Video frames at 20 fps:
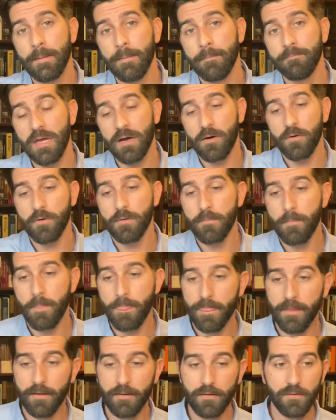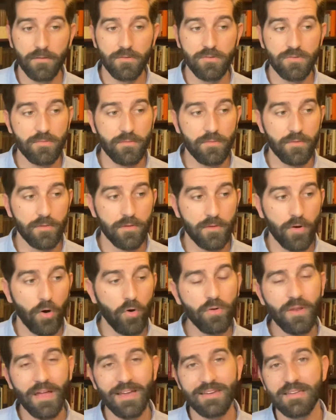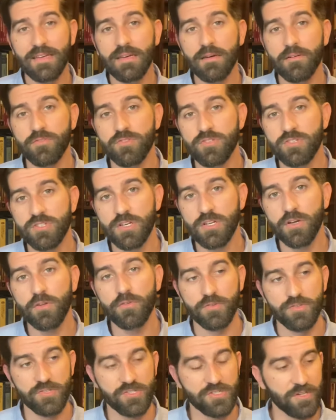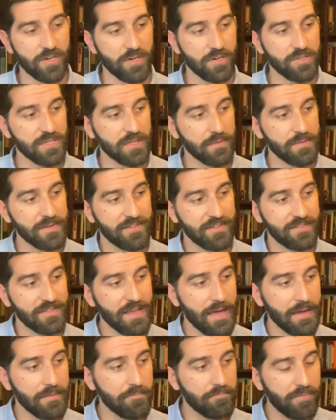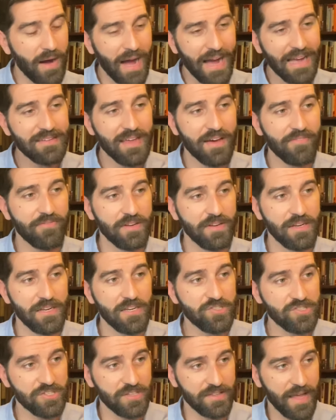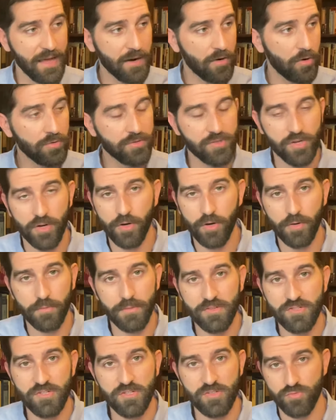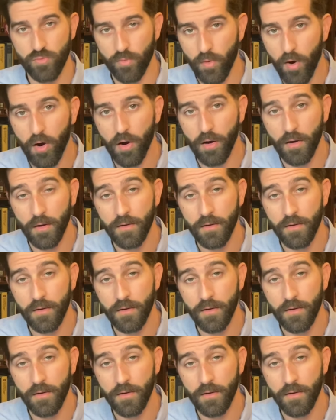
Now, the whole idea of children's church, and let me say, by definition, that whole term is just wrong.